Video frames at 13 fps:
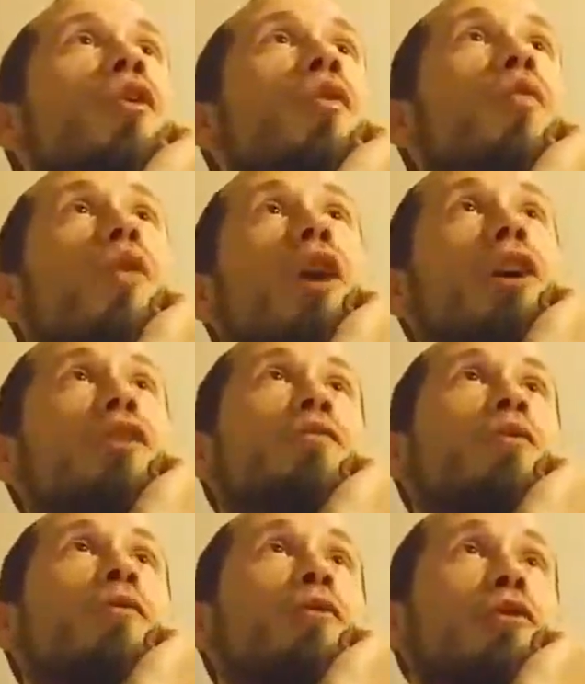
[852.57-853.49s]

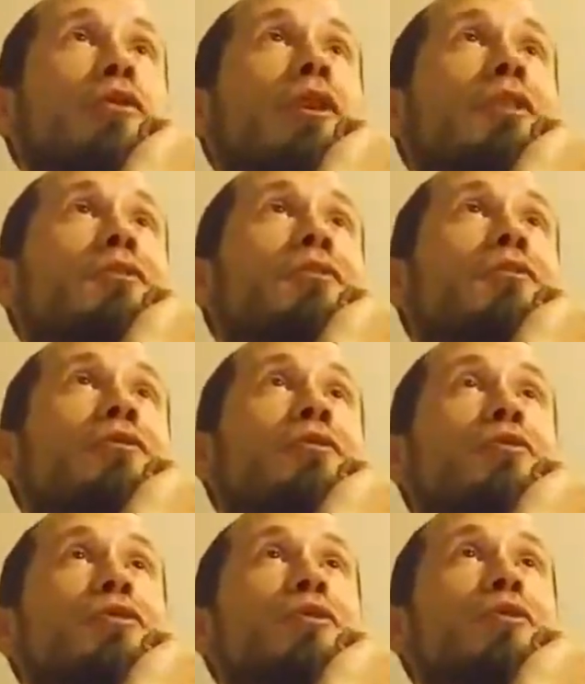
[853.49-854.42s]
watchful for
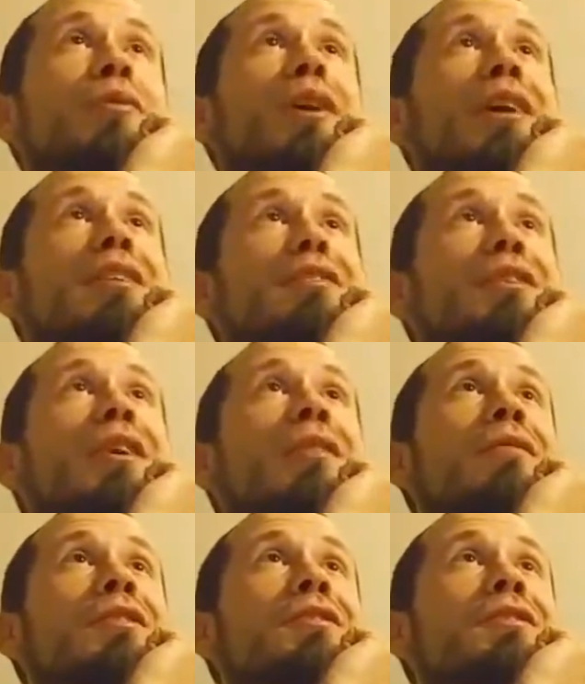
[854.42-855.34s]
constitutional rights
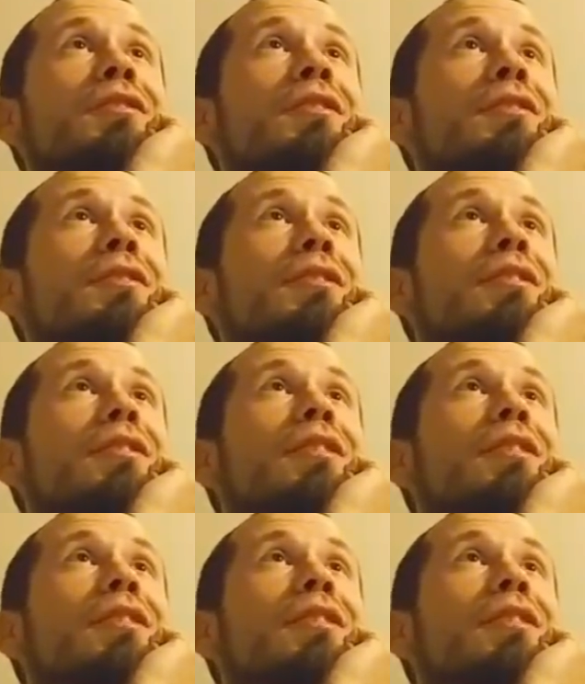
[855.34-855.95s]
of the citizen